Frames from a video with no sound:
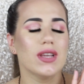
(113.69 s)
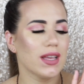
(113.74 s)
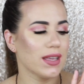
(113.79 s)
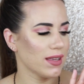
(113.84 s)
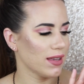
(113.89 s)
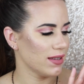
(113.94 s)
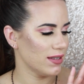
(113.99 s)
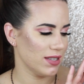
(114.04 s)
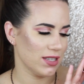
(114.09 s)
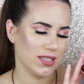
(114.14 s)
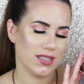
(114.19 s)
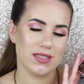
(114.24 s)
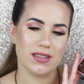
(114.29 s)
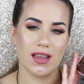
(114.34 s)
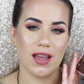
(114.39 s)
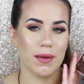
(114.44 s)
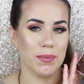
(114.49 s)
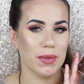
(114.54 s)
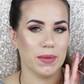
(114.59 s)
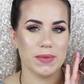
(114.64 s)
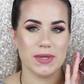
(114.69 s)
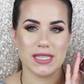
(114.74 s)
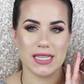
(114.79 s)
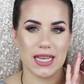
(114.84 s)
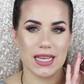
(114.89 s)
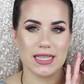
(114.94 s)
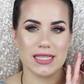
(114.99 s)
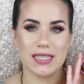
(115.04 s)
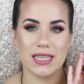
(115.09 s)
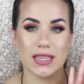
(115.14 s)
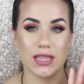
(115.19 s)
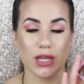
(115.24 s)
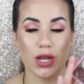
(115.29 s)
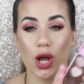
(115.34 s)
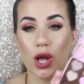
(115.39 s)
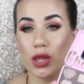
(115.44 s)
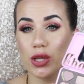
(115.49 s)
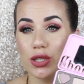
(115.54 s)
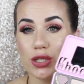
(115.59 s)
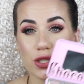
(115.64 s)
Like, I'm obsessed. And the
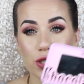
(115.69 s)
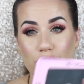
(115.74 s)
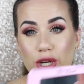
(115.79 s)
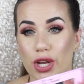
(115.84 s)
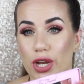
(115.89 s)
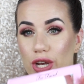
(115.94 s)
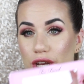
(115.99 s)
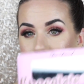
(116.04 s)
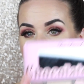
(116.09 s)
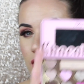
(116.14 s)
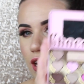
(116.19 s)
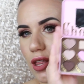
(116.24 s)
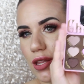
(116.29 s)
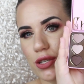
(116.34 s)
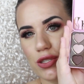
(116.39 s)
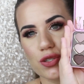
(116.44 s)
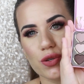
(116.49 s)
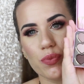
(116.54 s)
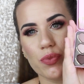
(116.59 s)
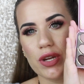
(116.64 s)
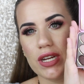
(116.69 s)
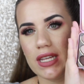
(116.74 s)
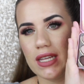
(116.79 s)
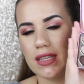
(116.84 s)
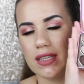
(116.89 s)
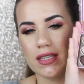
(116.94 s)
colors are good, the colors are pretty.